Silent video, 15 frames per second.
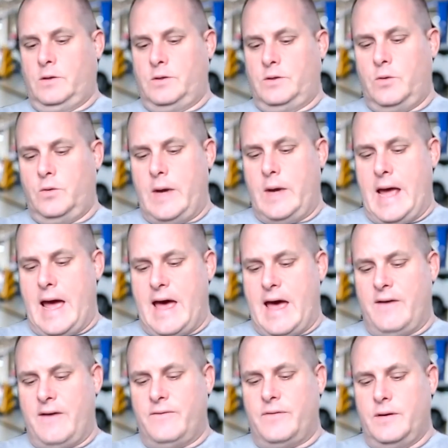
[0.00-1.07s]
Do we
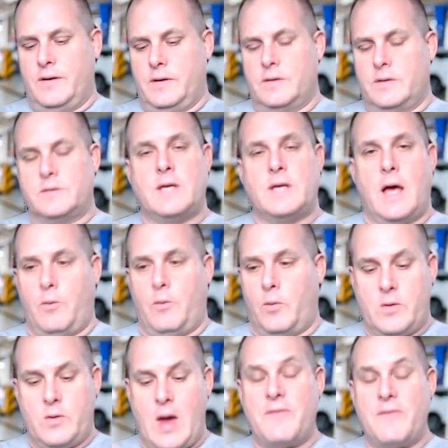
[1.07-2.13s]
have we
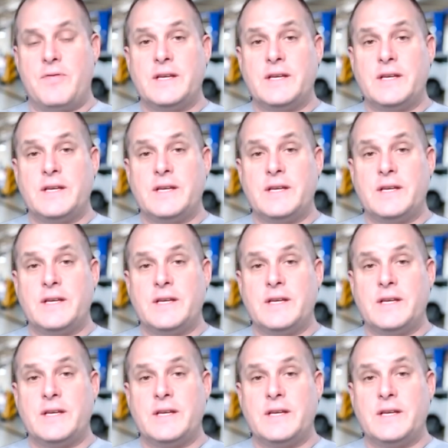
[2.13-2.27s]
do have